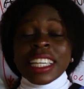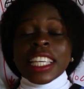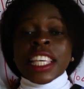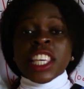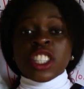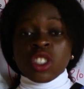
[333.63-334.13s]

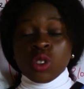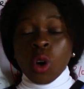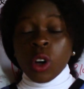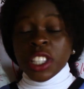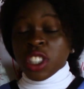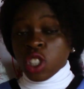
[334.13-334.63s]

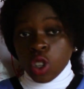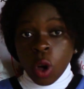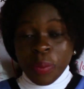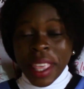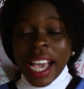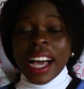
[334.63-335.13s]

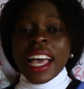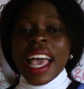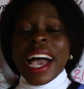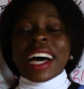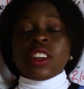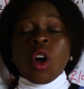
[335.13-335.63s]
insomnia,
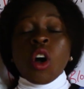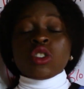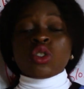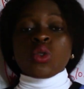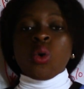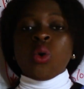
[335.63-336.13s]
and
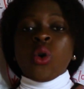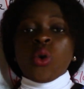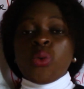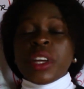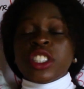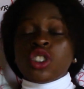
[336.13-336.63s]
also
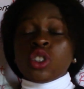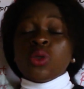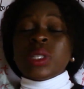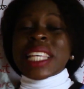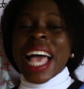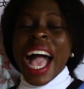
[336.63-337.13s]

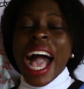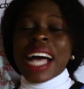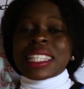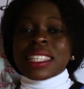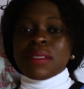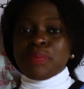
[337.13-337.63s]
reduced
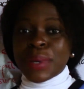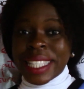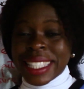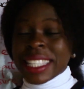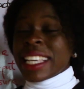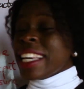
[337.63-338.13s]

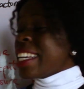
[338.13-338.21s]
heartbeats.